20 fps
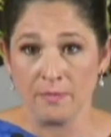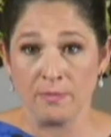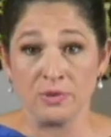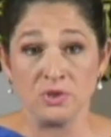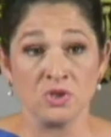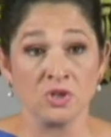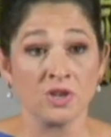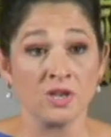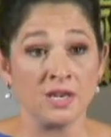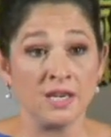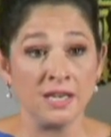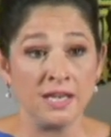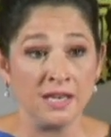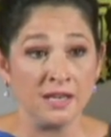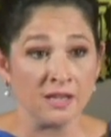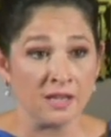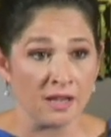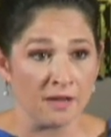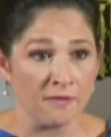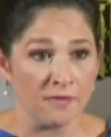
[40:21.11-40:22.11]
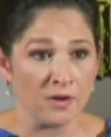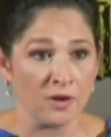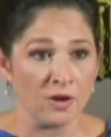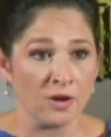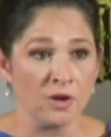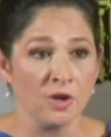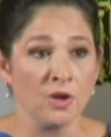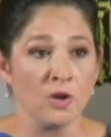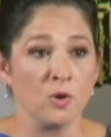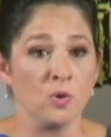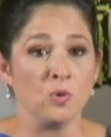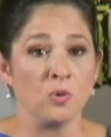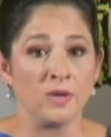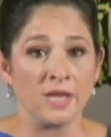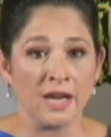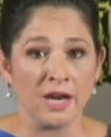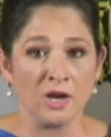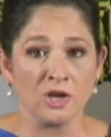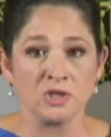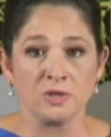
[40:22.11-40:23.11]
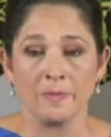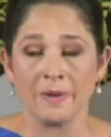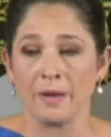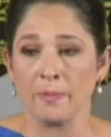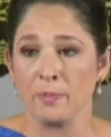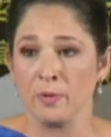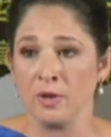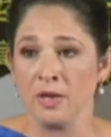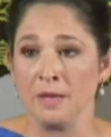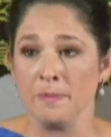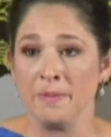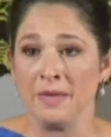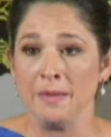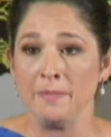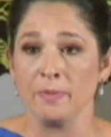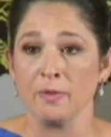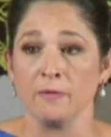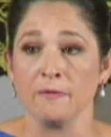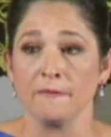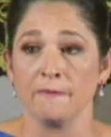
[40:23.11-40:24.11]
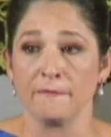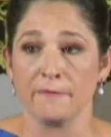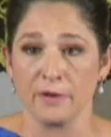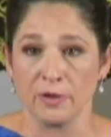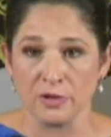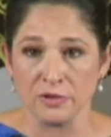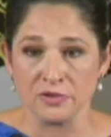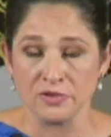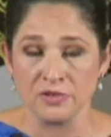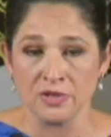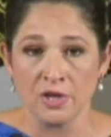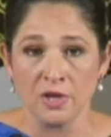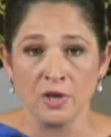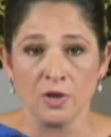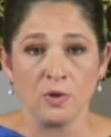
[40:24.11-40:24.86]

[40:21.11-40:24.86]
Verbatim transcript: But you're going to need a governor who cares about putting people first,